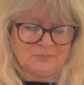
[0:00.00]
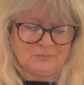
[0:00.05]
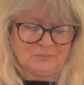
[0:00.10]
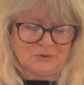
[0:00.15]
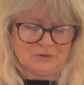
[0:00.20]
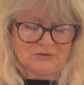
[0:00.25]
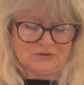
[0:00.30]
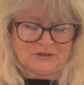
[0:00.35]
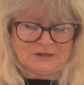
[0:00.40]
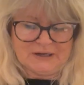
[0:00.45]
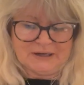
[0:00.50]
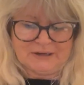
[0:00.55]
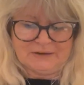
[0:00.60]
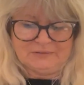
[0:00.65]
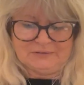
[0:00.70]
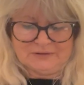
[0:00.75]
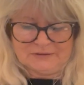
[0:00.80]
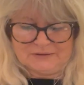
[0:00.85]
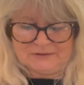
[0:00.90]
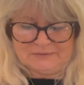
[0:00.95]
wash it
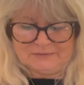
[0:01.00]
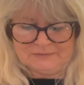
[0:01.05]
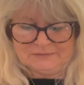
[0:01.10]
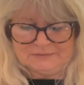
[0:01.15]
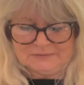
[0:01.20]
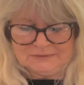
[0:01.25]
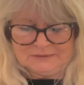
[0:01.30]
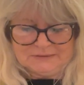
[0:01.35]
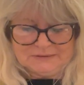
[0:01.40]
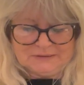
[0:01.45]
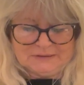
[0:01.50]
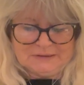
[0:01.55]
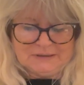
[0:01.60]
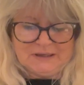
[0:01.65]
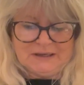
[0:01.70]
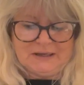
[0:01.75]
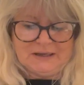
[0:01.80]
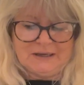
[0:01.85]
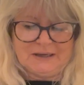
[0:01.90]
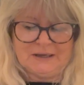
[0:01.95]
out
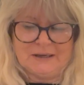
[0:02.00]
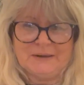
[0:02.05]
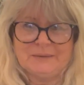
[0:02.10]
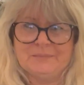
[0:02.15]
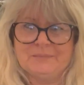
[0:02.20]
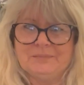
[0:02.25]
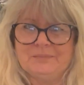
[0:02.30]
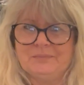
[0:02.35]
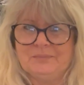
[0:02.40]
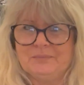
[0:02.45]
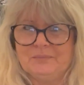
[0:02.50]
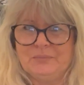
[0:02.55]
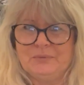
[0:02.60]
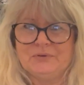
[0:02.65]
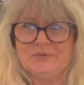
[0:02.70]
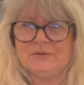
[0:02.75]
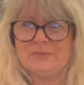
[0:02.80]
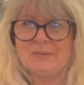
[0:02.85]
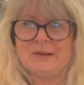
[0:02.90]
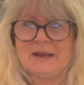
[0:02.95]
and
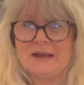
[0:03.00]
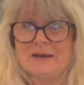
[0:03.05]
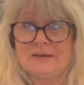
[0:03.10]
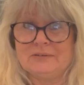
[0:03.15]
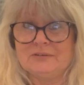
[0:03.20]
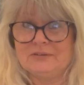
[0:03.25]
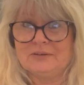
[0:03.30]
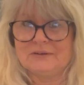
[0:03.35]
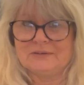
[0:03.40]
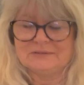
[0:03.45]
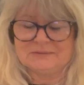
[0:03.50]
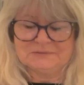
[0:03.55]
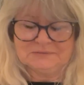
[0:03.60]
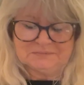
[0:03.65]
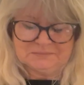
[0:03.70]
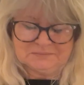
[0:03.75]
put something else on.